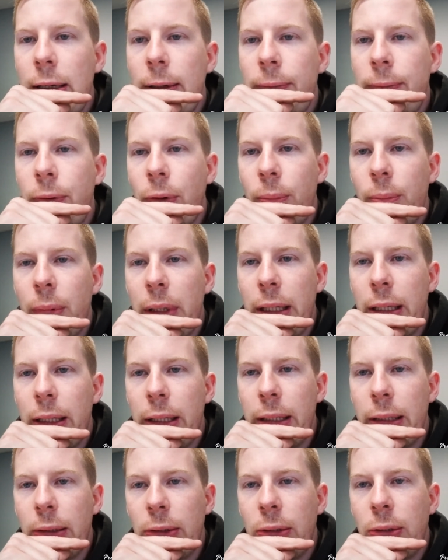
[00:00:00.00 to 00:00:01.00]
for
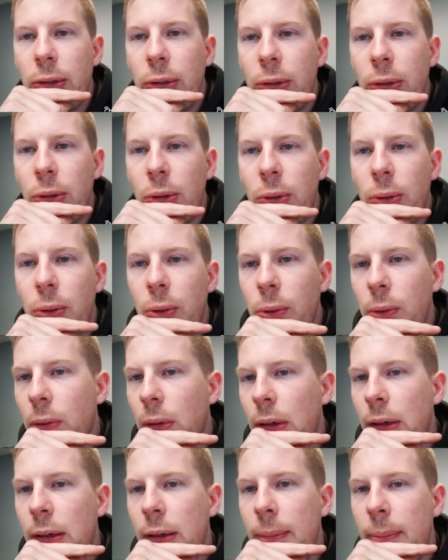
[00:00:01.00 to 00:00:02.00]
me to
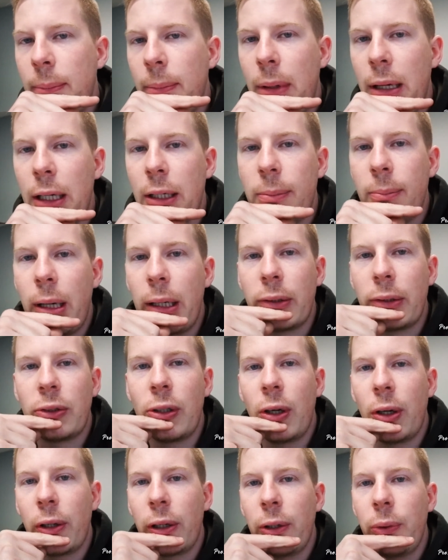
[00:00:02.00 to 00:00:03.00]
make my
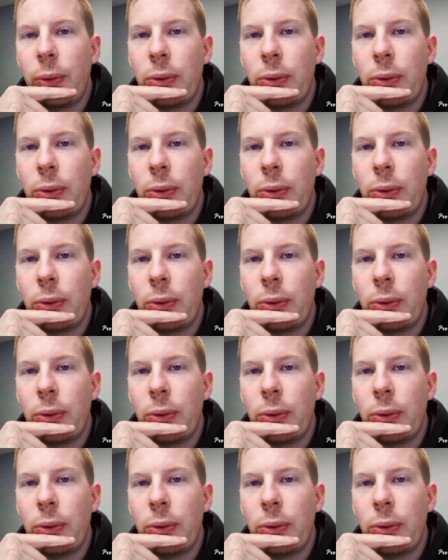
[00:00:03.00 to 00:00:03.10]
target,